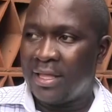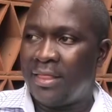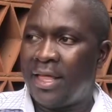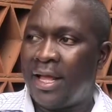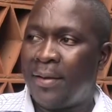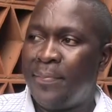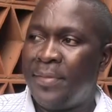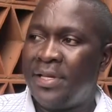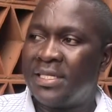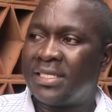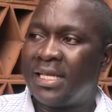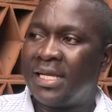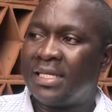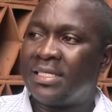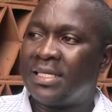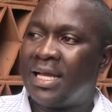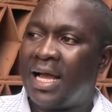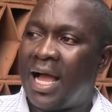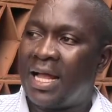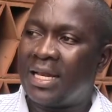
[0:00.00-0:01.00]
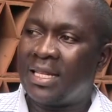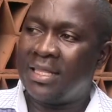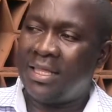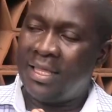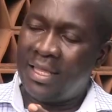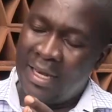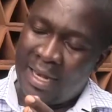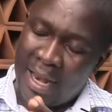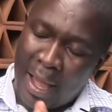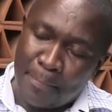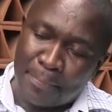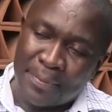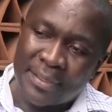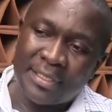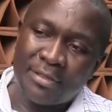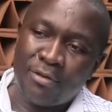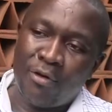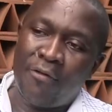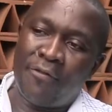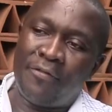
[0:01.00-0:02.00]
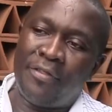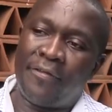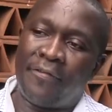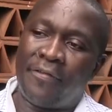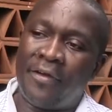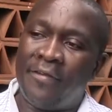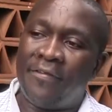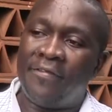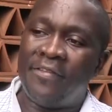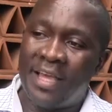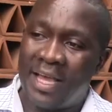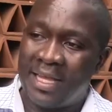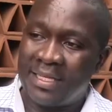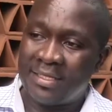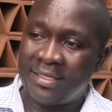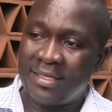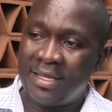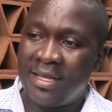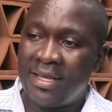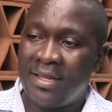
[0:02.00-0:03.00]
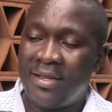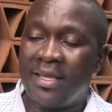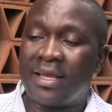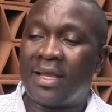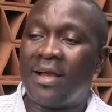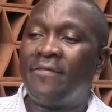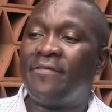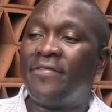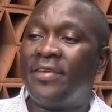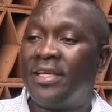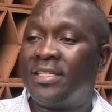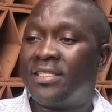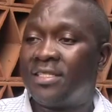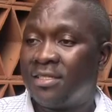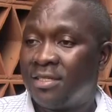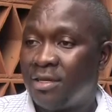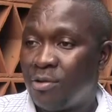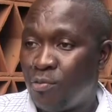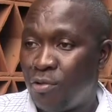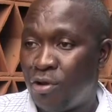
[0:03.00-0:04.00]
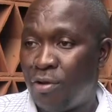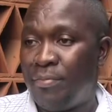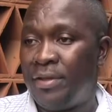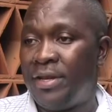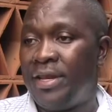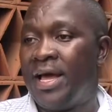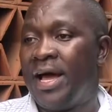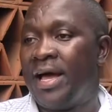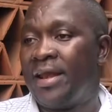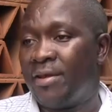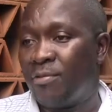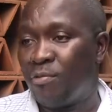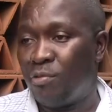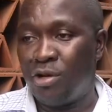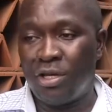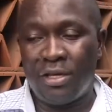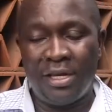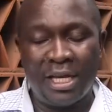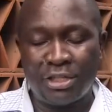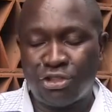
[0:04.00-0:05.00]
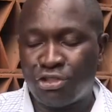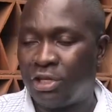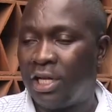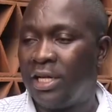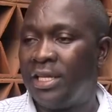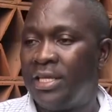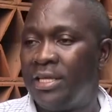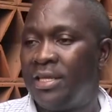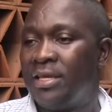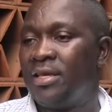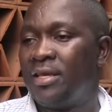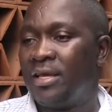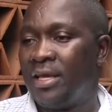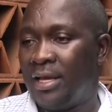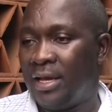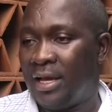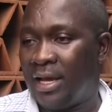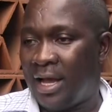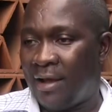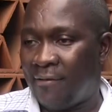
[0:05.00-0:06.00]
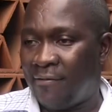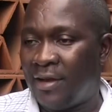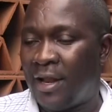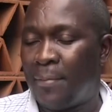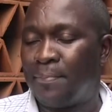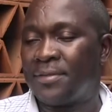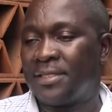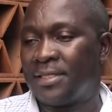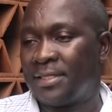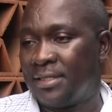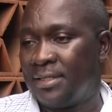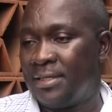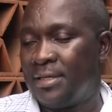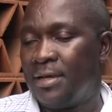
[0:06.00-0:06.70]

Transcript: that means that at the lapse of the 5 years, the caveat will be done, will naturally have lapsed.